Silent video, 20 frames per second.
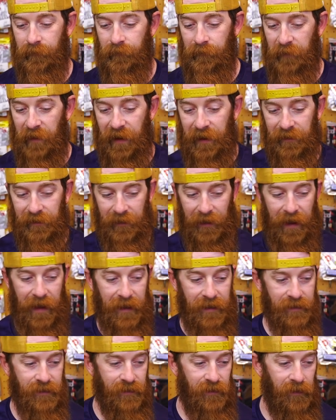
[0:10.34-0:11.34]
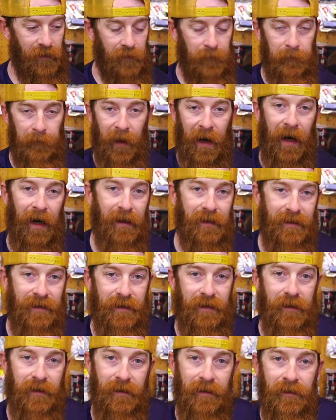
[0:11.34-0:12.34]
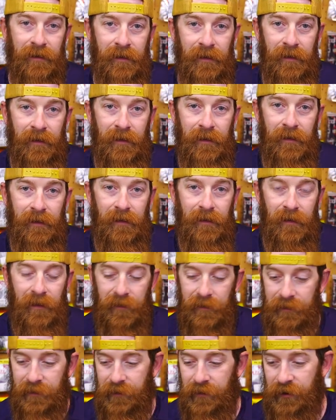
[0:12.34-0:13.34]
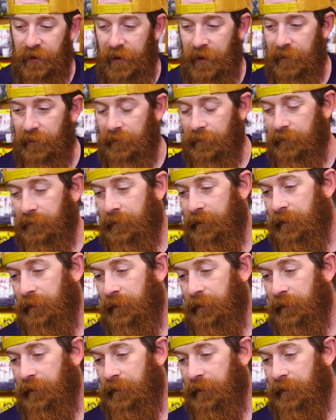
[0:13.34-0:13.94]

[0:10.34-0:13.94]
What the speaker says: my last unboxing on the channel.